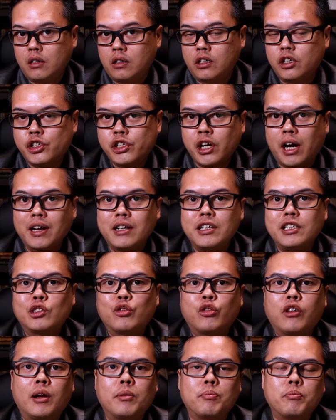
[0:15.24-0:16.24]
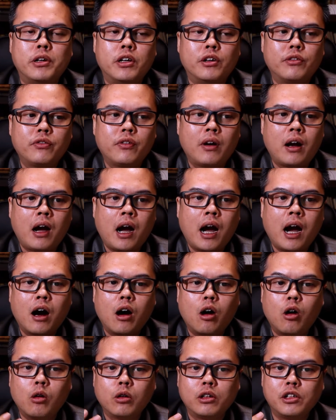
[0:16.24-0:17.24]
the Chinese flood myth,
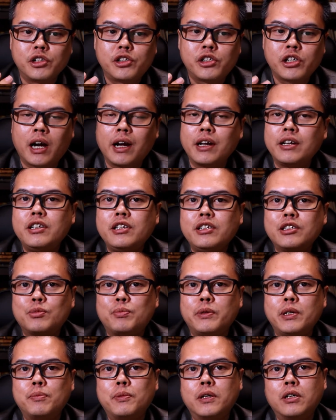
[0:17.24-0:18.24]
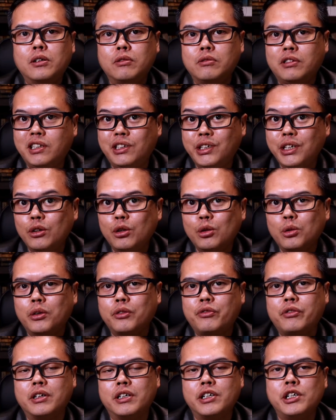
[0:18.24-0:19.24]
how the Chinese people deal
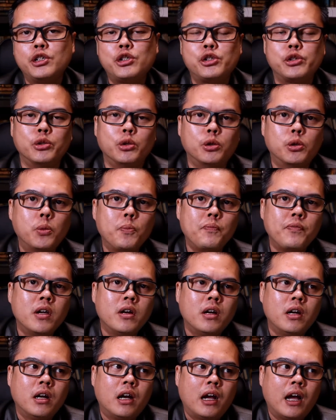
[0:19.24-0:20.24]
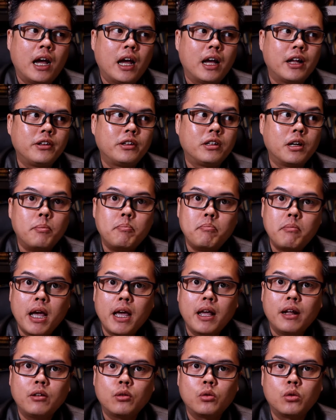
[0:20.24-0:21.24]
with the issue, and the
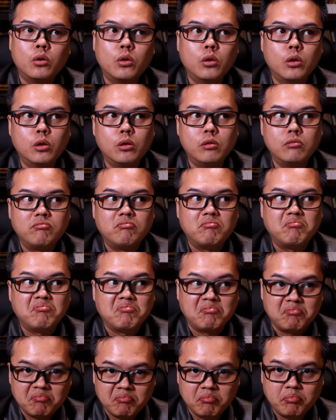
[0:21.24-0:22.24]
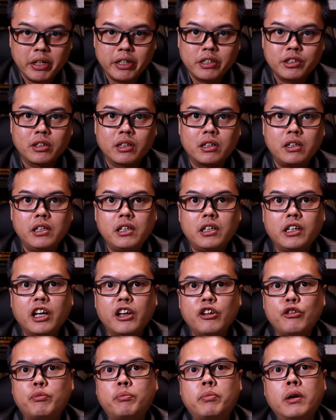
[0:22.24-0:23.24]
man who basically
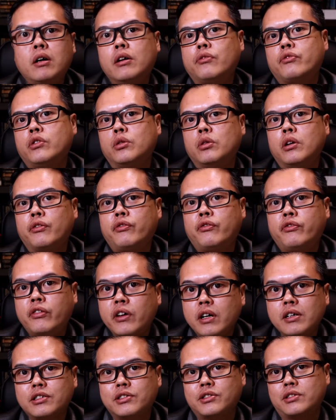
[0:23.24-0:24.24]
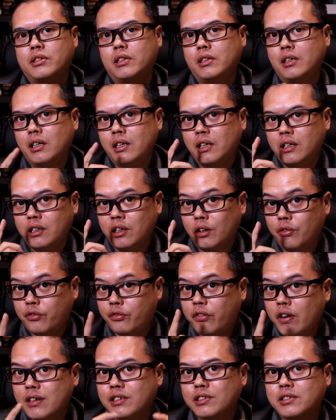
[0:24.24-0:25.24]
gave birth to the
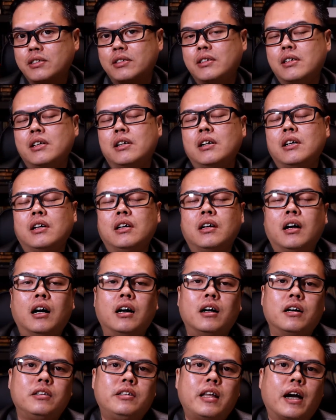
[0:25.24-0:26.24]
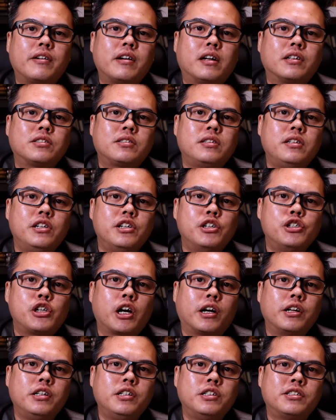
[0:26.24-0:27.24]
first dynasty in
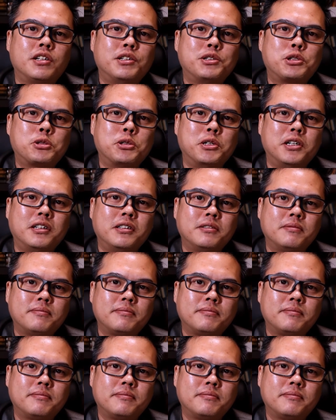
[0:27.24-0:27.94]
Chinese history.